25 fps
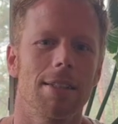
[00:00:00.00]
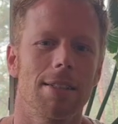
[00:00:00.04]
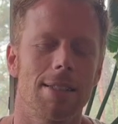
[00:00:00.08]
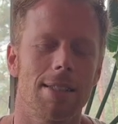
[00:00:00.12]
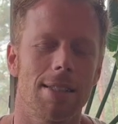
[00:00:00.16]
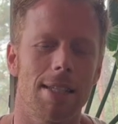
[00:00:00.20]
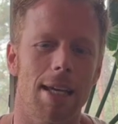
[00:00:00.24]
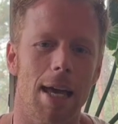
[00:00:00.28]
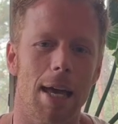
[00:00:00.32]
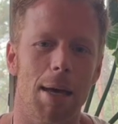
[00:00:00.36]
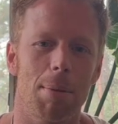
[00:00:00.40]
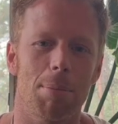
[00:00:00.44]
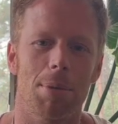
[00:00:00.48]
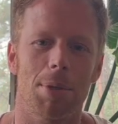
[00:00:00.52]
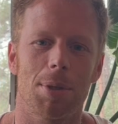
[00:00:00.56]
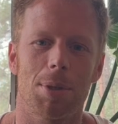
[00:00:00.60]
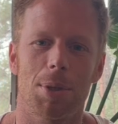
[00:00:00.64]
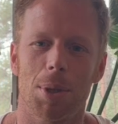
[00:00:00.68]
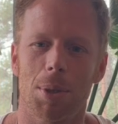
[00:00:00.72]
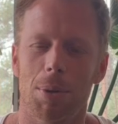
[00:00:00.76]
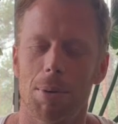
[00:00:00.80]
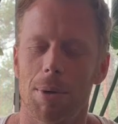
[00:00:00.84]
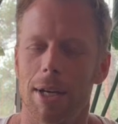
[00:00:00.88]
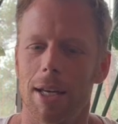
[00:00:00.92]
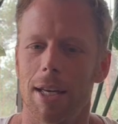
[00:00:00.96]
depth
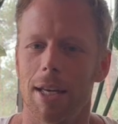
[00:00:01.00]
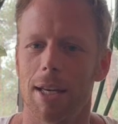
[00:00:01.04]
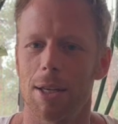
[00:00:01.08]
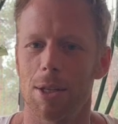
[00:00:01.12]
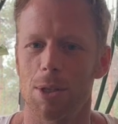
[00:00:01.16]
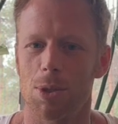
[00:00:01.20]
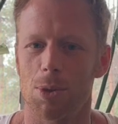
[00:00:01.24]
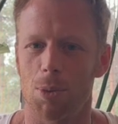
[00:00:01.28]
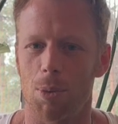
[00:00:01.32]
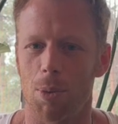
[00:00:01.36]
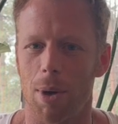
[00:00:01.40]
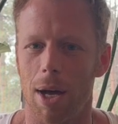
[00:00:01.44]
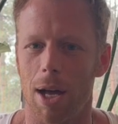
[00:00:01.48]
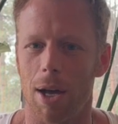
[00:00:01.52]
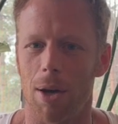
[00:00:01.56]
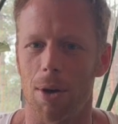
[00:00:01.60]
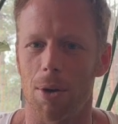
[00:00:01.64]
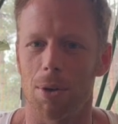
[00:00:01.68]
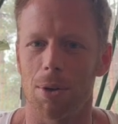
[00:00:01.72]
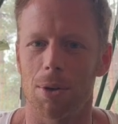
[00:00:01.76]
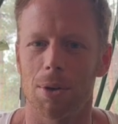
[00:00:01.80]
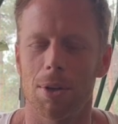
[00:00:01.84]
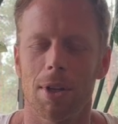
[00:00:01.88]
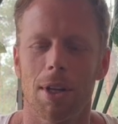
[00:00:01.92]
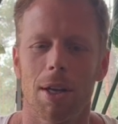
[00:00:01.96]
to it as well.